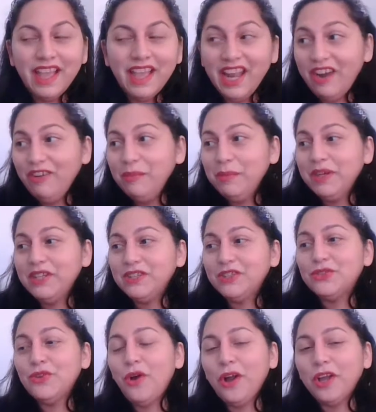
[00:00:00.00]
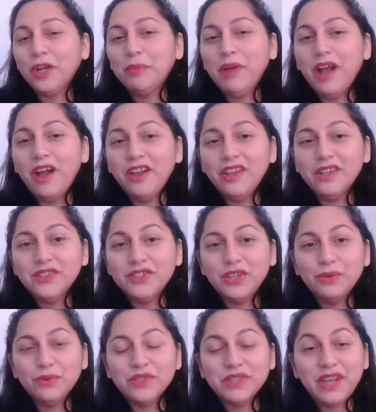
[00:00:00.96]
And everybody's talking about how
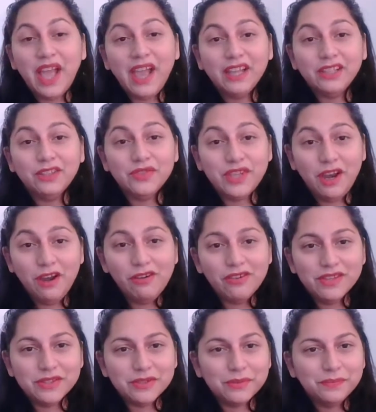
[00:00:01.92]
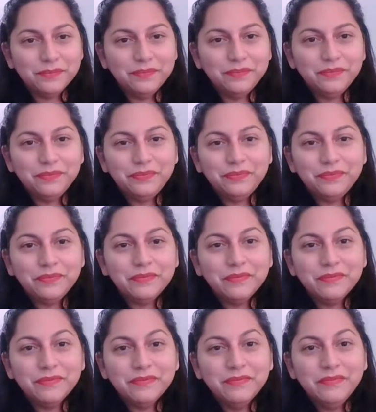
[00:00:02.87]
yesterday was an act of terrorism
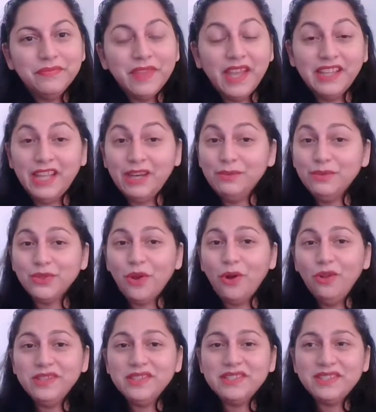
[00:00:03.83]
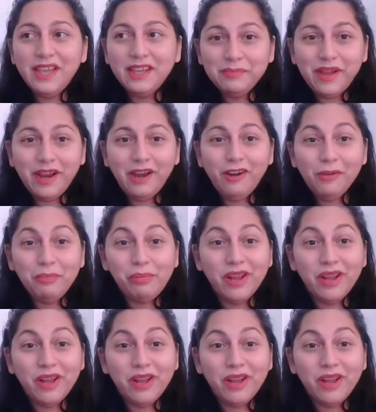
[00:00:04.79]
and that it was all incited by our